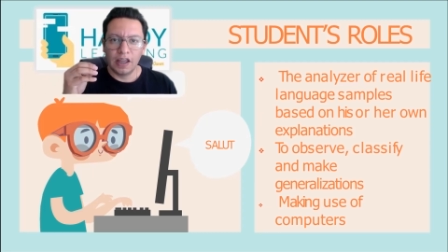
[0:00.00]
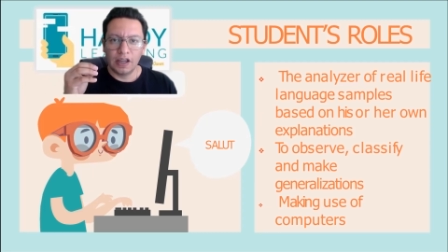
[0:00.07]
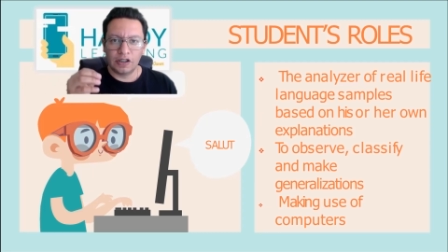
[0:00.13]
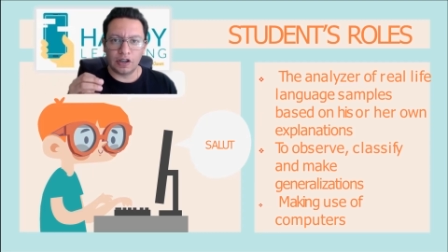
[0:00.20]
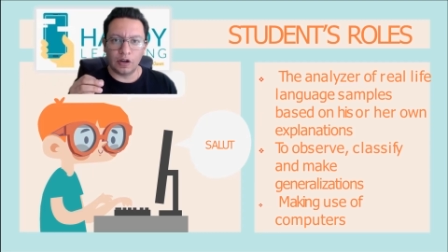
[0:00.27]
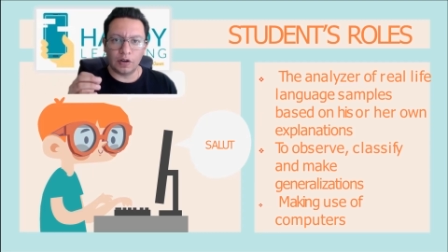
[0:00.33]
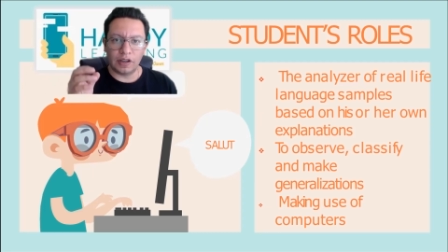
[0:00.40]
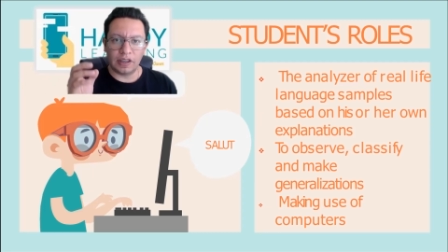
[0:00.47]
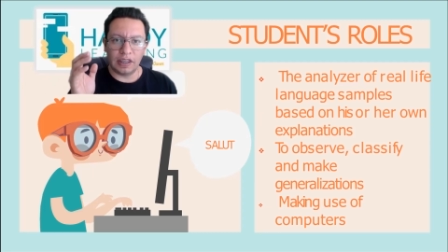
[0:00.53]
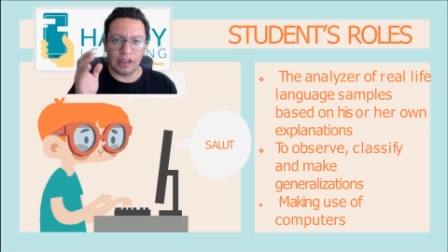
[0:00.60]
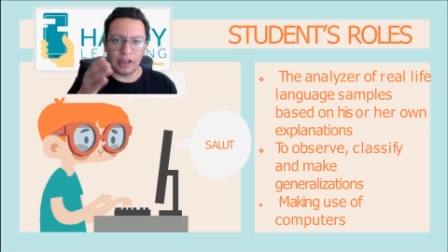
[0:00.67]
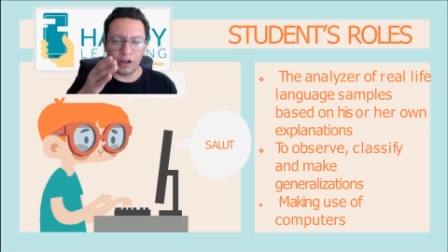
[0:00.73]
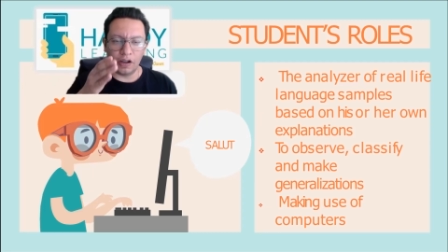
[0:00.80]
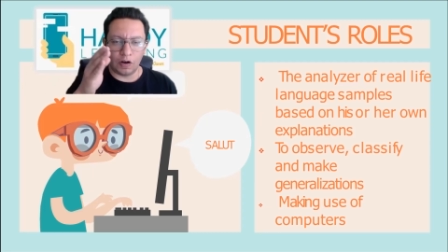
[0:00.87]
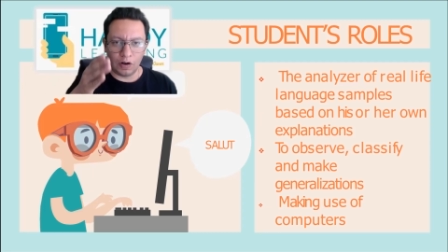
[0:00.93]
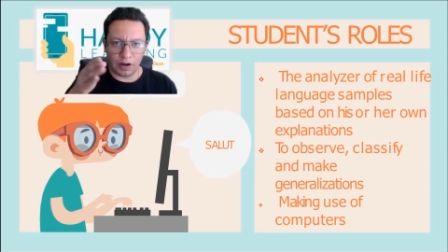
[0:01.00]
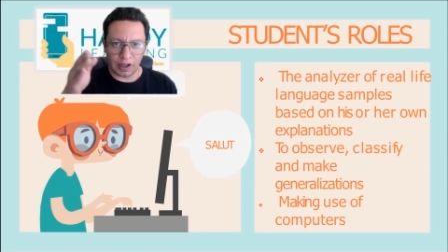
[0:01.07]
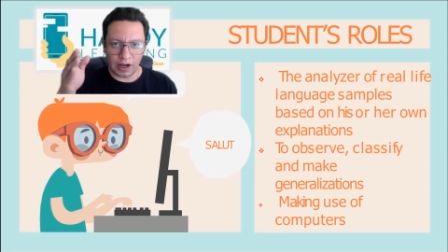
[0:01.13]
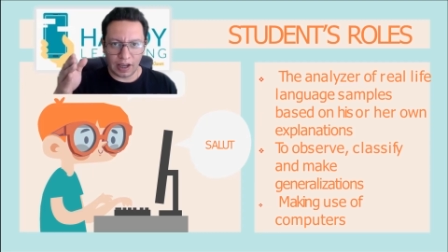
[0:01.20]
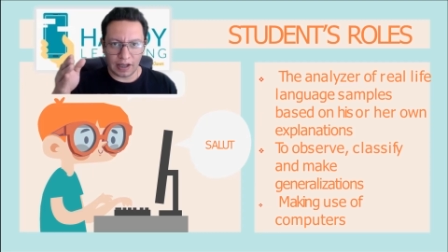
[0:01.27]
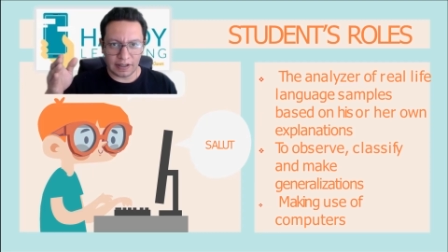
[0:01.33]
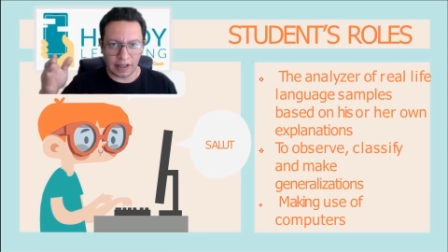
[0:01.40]
So he
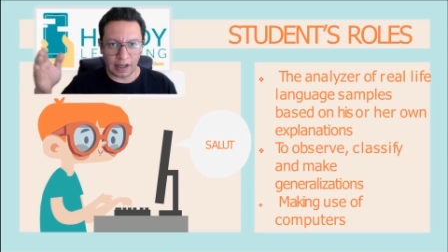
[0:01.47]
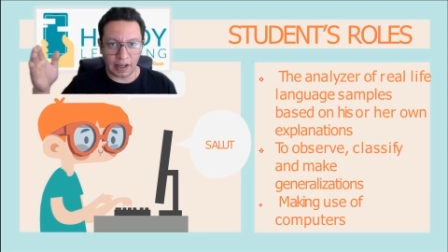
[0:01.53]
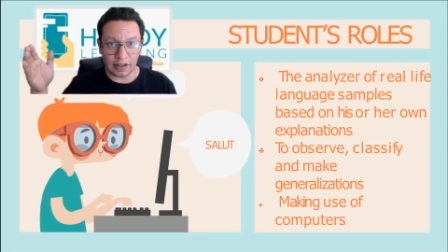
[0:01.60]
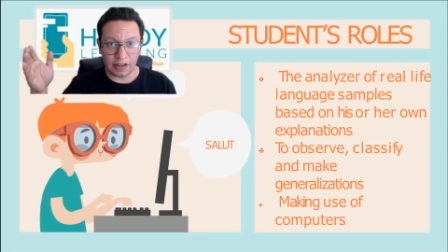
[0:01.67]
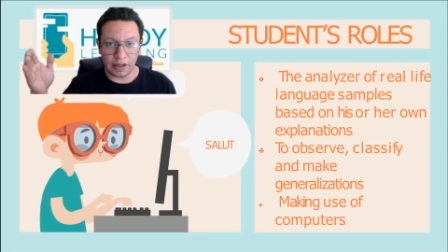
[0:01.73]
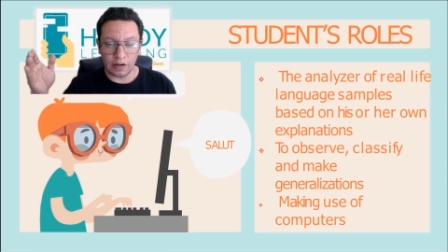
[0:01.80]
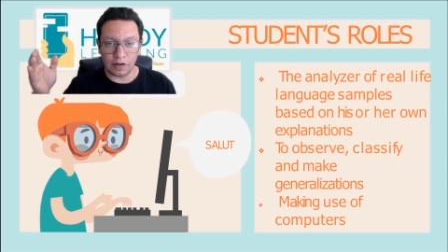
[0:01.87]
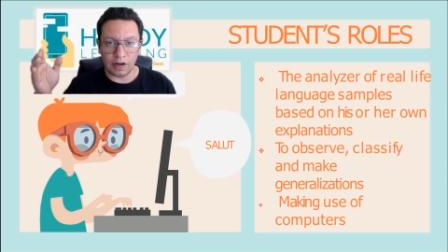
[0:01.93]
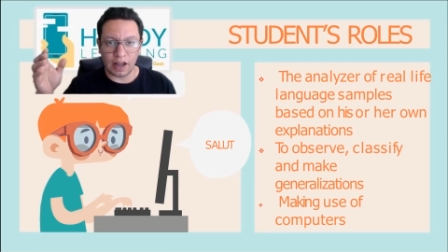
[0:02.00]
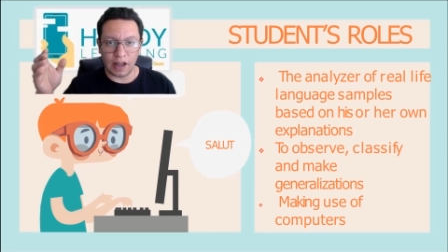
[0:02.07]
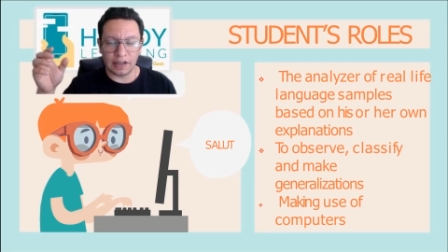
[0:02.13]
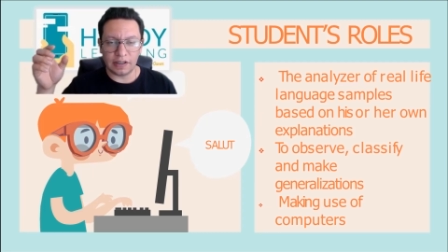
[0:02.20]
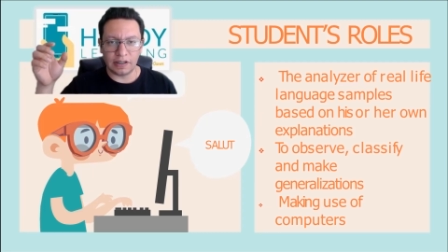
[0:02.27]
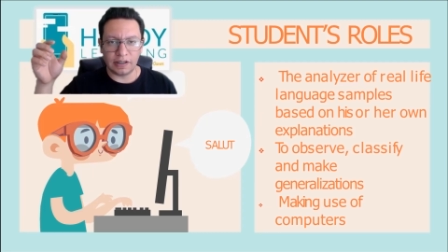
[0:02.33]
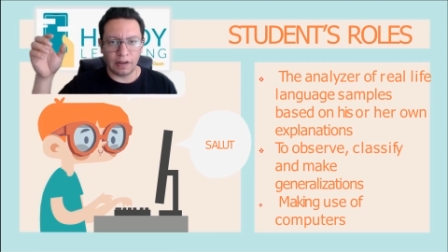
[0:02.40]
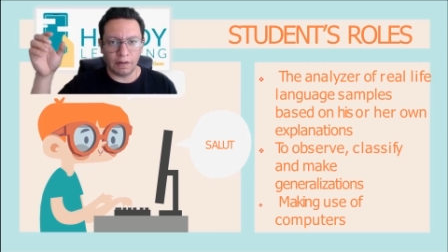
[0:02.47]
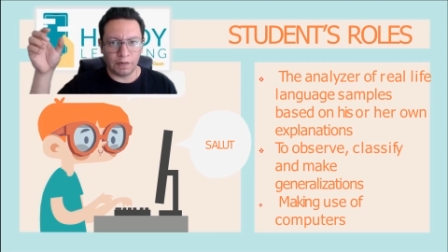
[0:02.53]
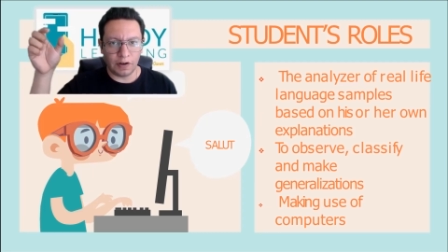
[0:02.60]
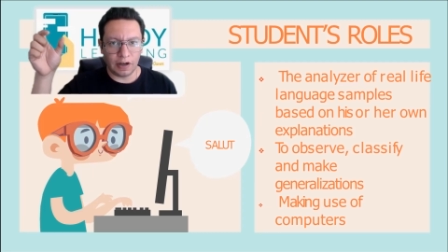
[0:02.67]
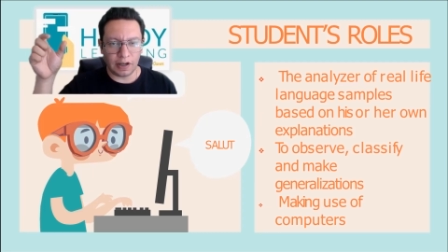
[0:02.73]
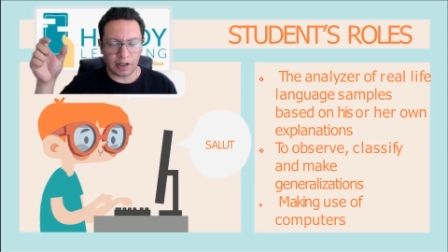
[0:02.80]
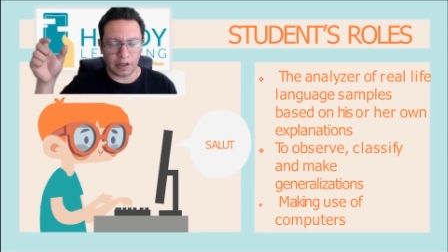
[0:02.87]
organized and categorized
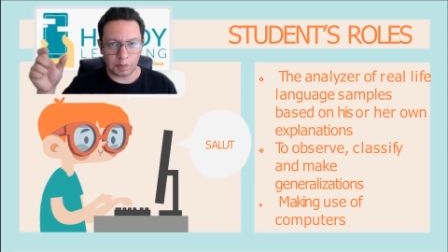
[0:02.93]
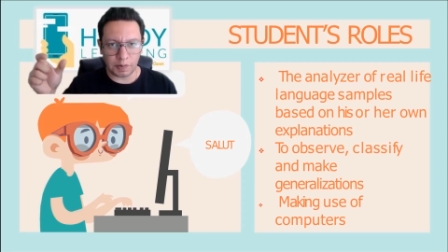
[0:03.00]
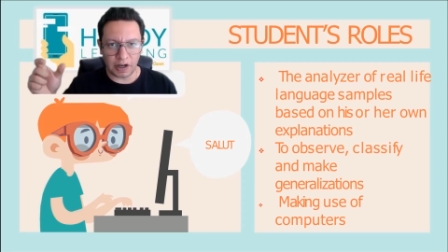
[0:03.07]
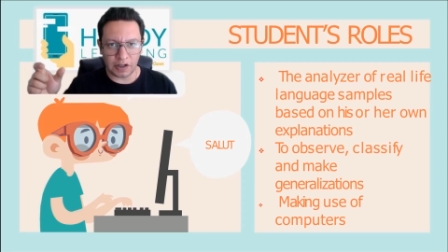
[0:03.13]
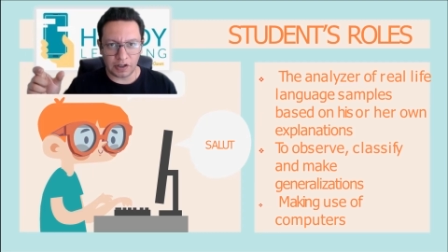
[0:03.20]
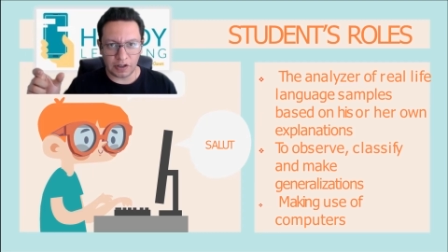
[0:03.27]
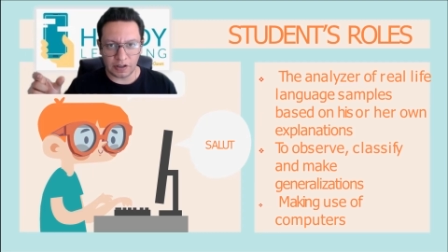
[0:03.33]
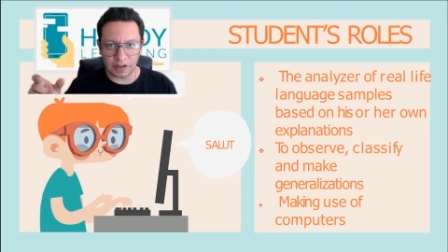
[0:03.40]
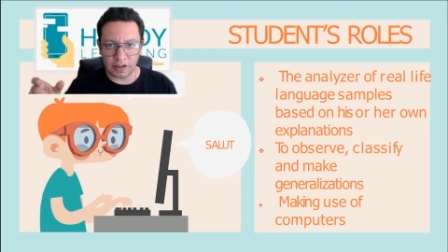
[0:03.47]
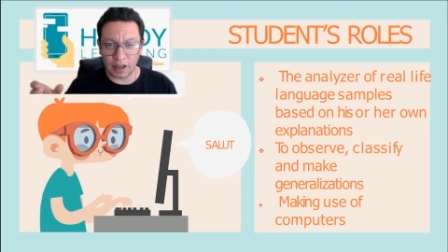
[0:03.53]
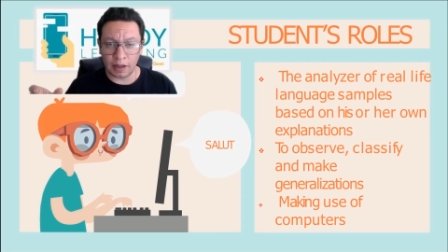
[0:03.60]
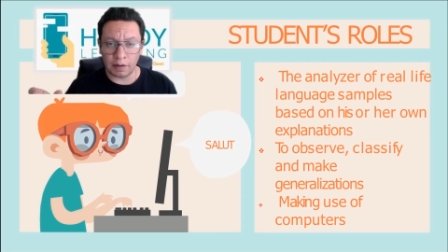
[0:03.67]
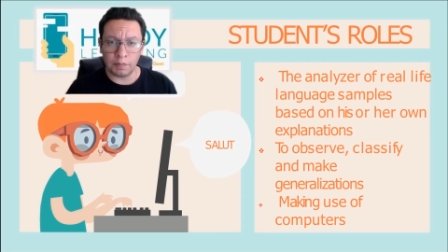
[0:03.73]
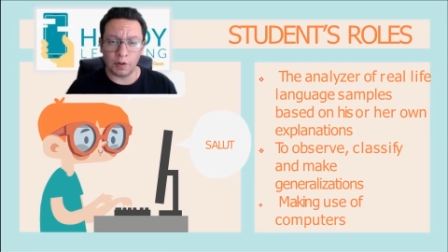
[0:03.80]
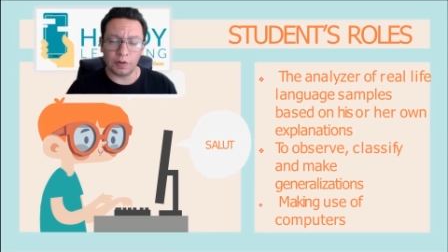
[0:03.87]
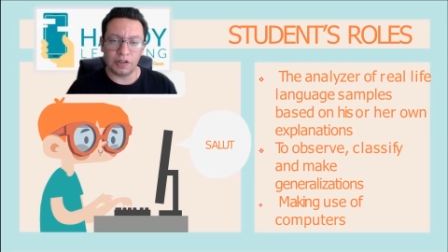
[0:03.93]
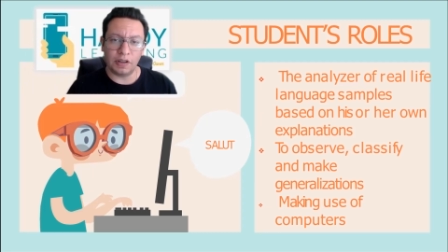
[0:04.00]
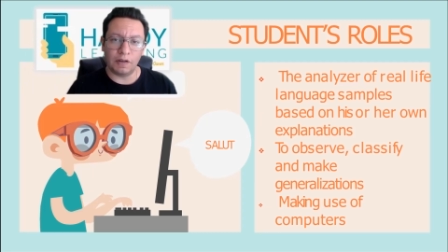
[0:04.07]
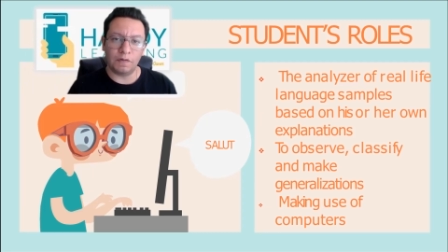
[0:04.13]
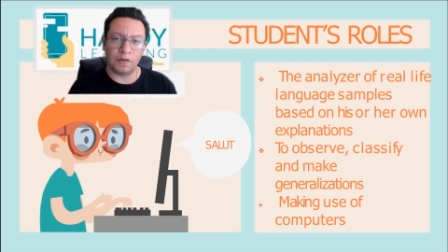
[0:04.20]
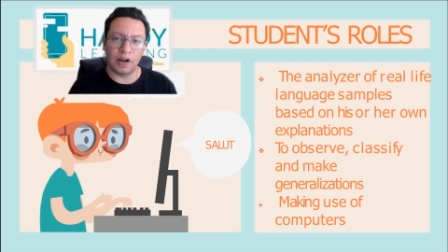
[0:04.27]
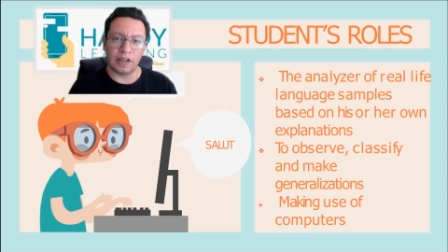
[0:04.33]
different expressions and
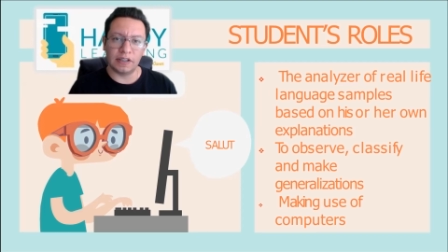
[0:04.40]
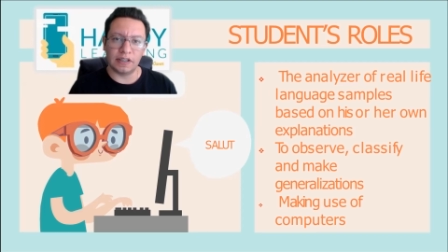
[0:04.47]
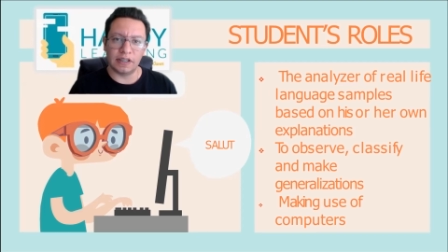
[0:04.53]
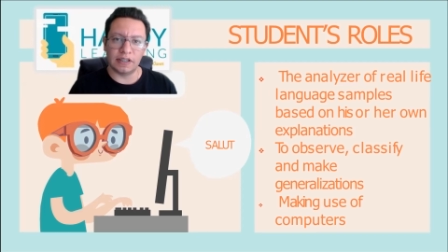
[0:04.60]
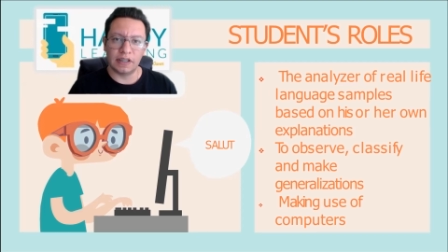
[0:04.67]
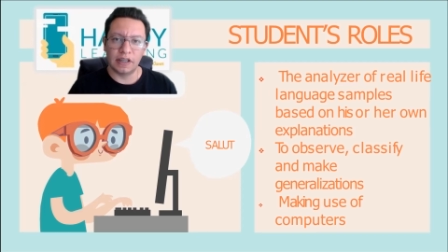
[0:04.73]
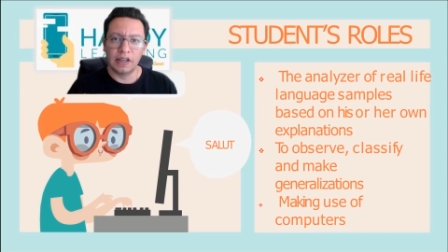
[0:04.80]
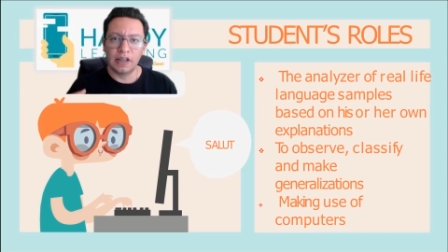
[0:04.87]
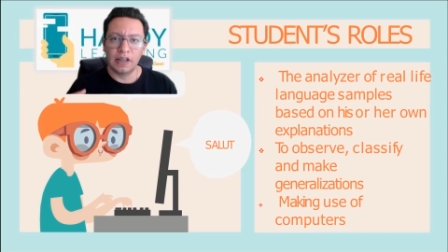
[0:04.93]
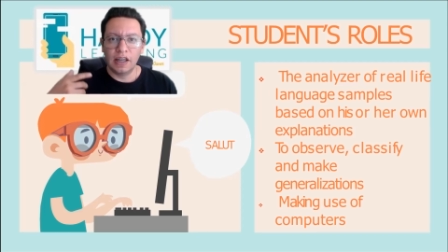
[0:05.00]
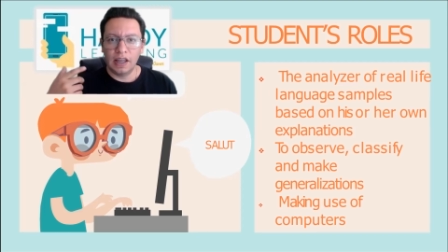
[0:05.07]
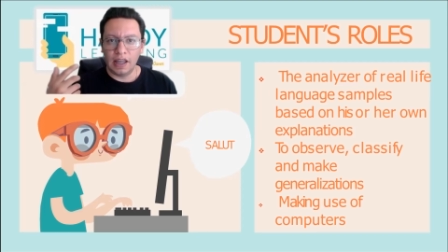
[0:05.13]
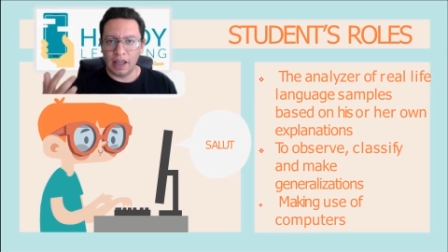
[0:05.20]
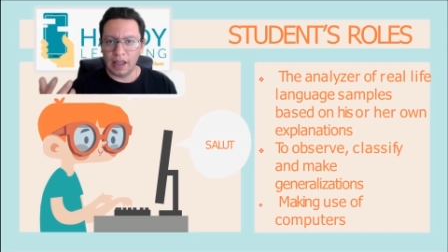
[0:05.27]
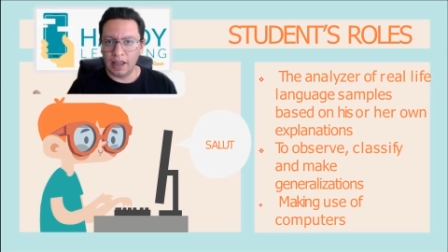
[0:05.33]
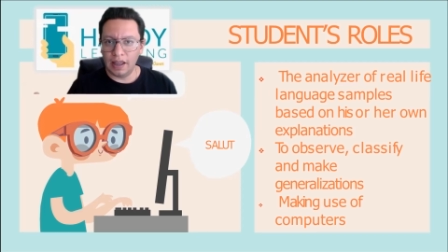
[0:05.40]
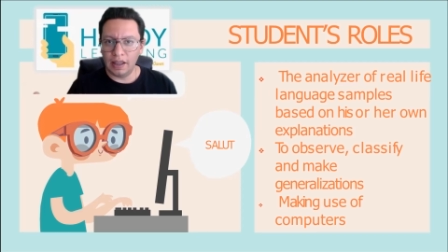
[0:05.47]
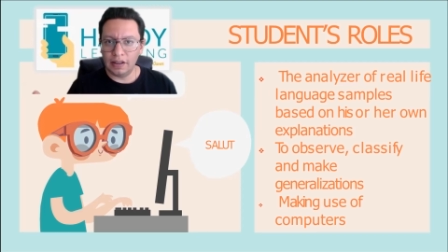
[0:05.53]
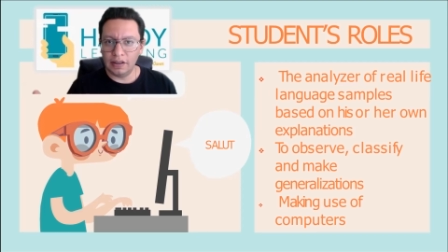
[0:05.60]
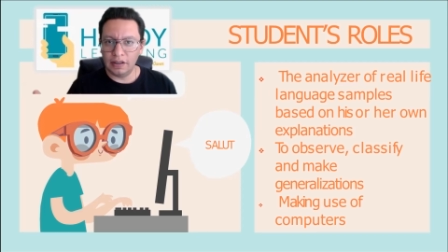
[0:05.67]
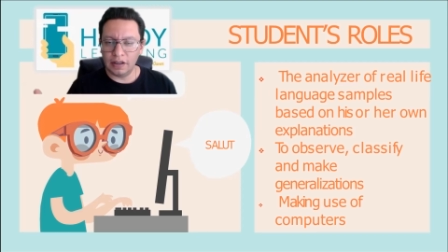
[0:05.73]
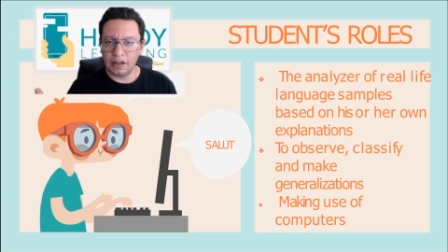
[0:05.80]
posting phrases
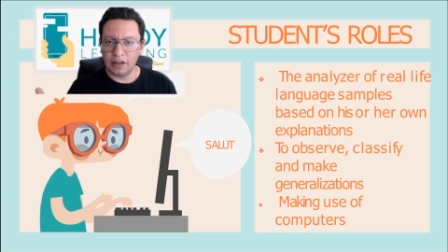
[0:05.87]
and